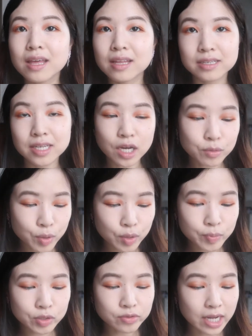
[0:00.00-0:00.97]
neon
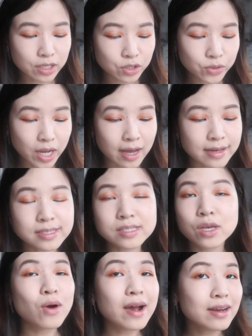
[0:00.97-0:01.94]
purple raccoon eyes,
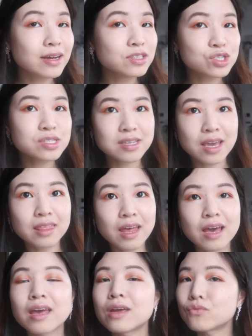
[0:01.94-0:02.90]
why not just take
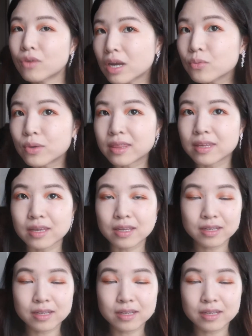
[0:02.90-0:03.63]
that and run with it?